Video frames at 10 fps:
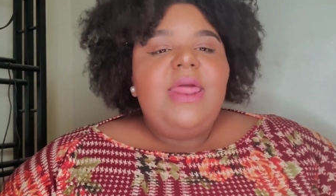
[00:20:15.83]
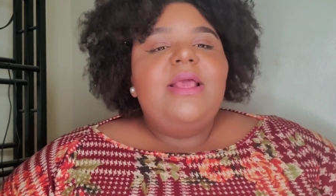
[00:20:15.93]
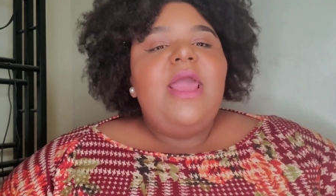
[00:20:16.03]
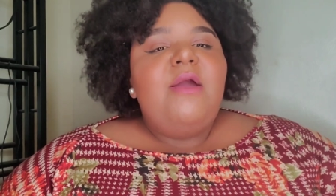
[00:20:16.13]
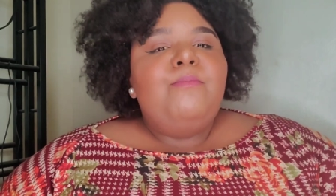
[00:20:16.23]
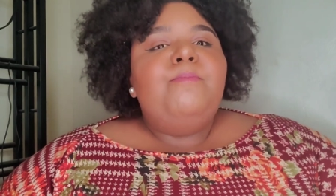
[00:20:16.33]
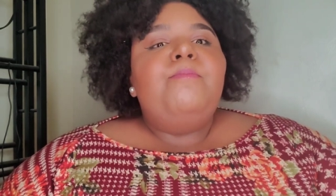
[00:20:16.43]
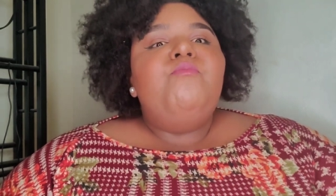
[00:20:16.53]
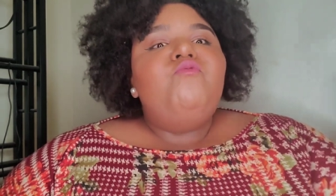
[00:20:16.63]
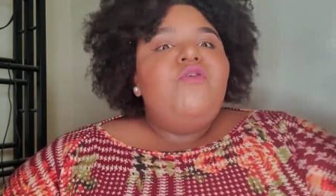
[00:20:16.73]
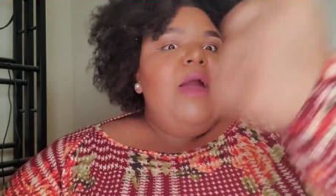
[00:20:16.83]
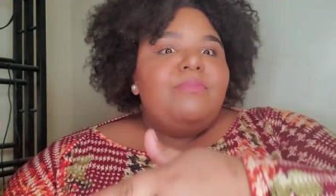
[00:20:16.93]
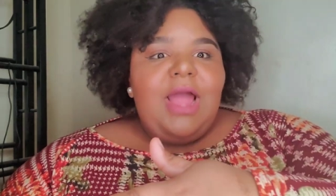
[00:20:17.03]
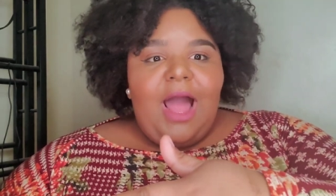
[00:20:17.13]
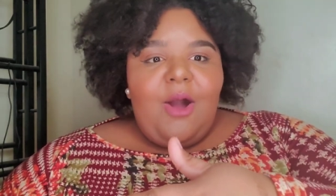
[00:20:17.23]
And it had
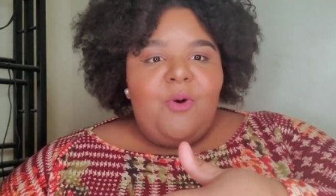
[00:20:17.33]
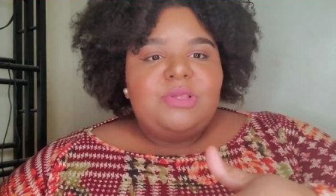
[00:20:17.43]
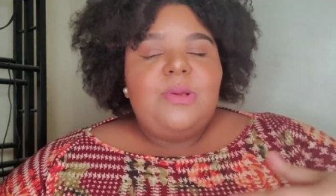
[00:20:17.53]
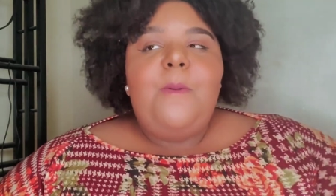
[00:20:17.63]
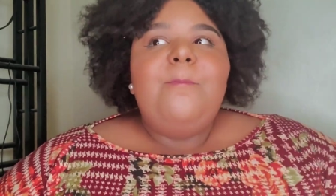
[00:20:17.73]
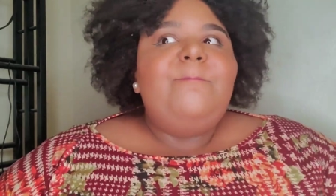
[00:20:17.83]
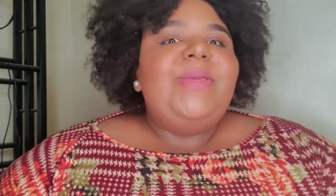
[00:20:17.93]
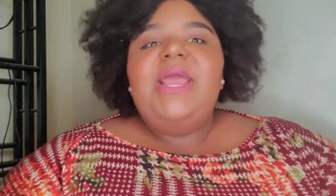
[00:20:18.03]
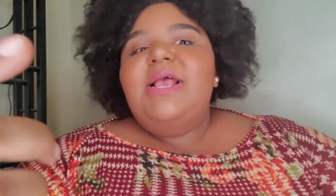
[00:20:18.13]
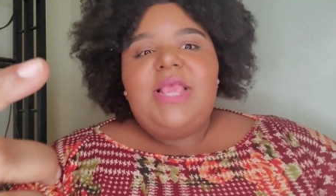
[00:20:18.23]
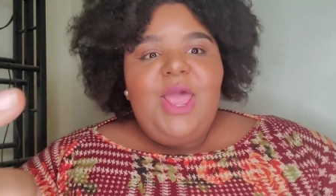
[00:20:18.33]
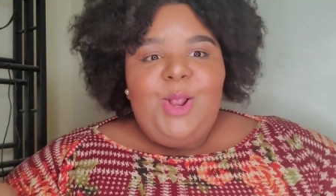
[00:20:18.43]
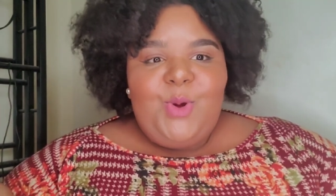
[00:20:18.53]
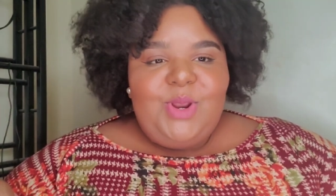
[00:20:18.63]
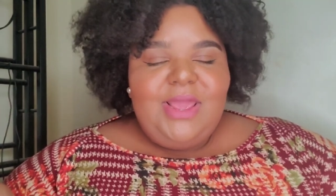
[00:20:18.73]
RebDolls, big as
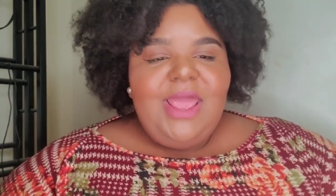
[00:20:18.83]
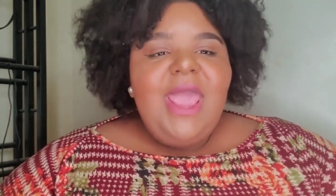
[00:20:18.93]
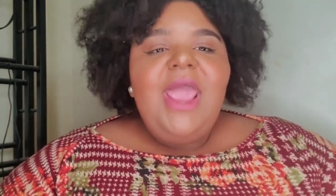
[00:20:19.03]
hell on it.